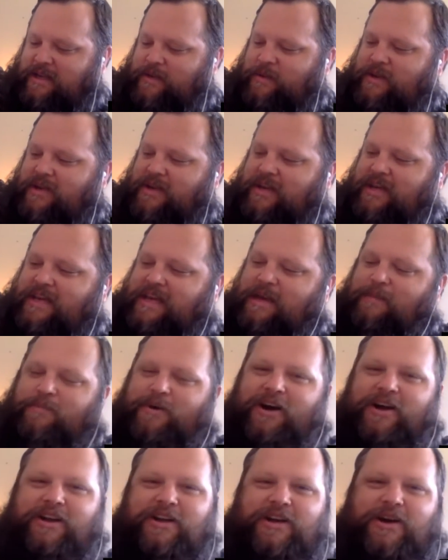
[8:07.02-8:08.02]
And keep
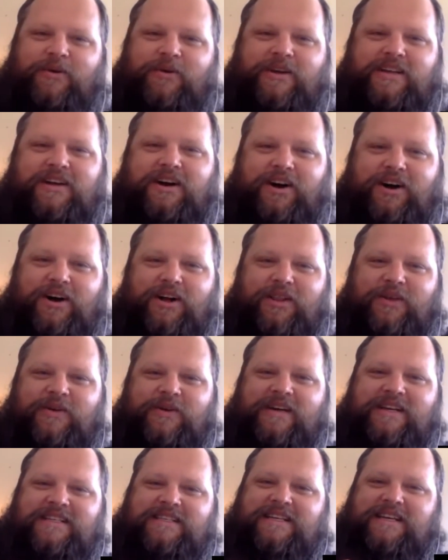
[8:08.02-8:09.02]
on going all the
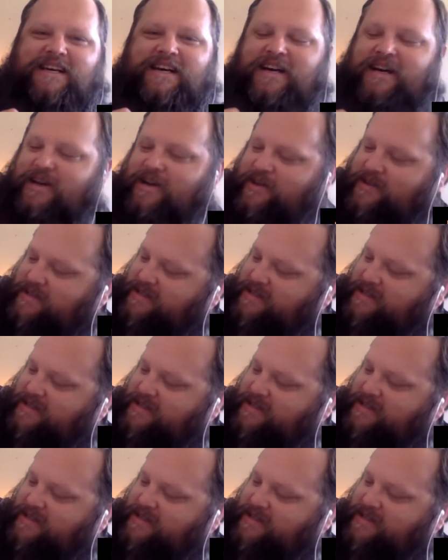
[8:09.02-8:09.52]
way down.